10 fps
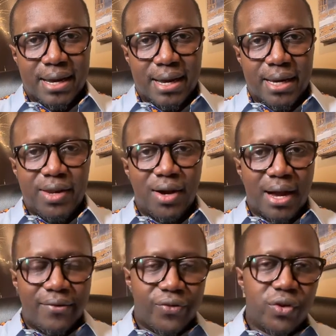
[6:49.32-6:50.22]
and you
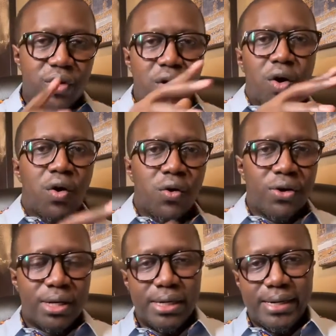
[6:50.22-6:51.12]
have to
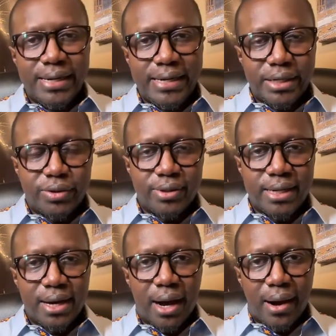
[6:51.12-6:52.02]
go into
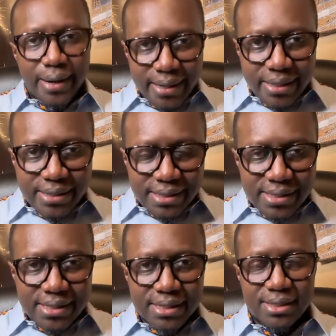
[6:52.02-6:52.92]
the
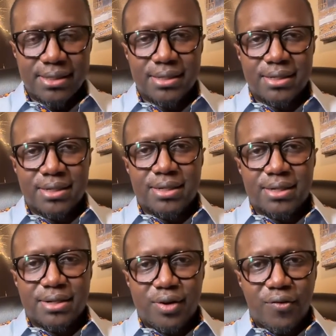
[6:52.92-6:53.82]
audience
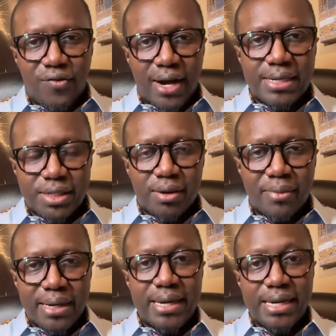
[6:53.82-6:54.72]
to find
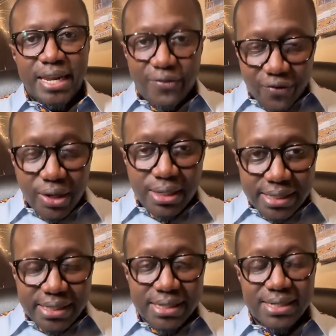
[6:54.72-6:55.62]
somebody
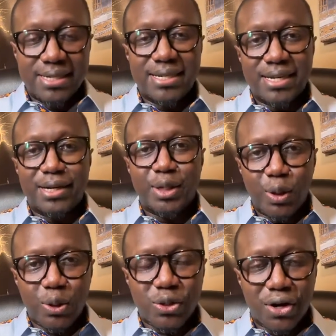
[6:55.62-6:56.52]
different than
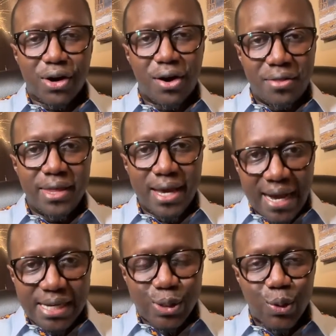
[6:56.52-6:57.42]
those that are on the
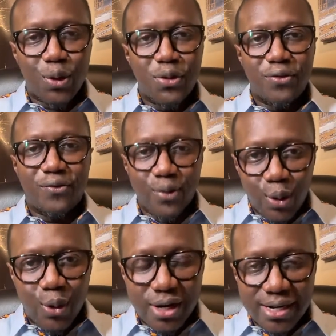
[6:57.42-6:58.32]
ice or on the
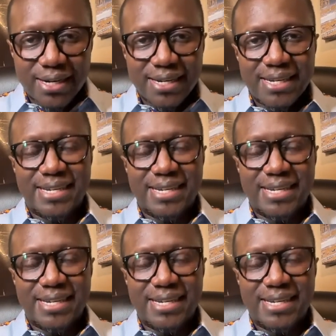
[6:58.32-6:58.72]
floor.